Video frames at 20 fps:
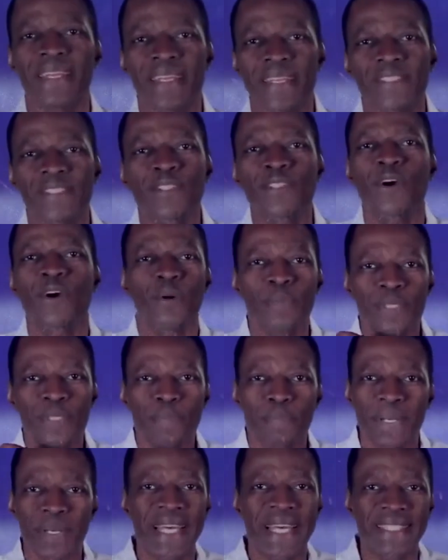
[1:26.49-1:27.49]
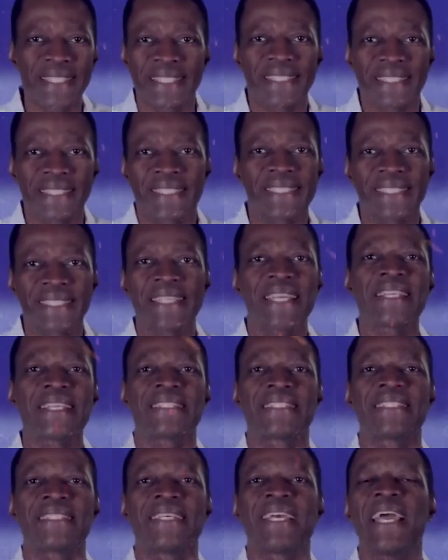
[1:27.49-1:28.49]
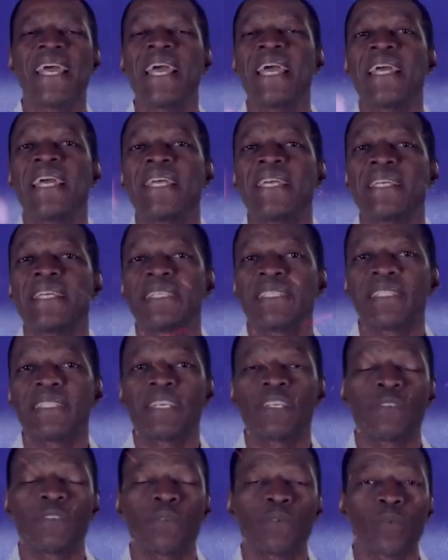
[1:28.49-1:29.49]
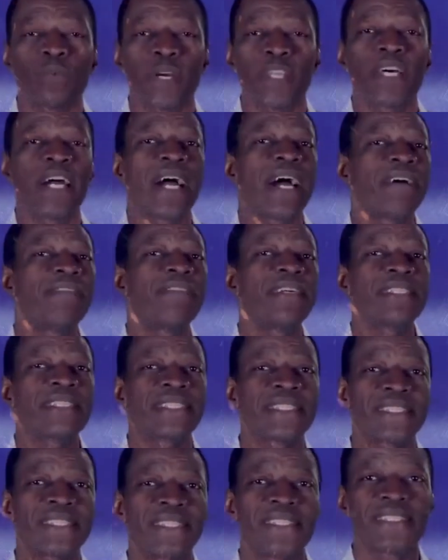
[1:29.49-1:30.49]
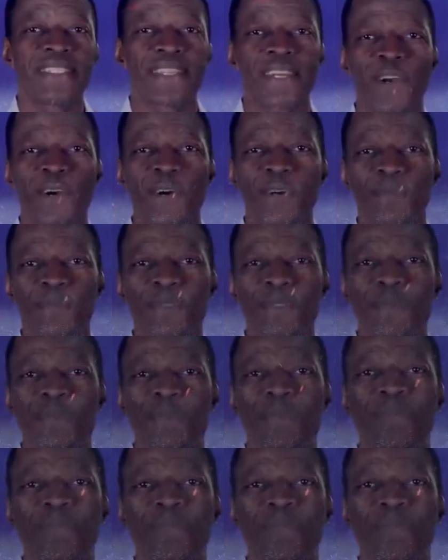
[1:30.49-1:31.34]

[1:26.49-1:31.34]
he stops planting the seeds, he said, when the harvest season comes,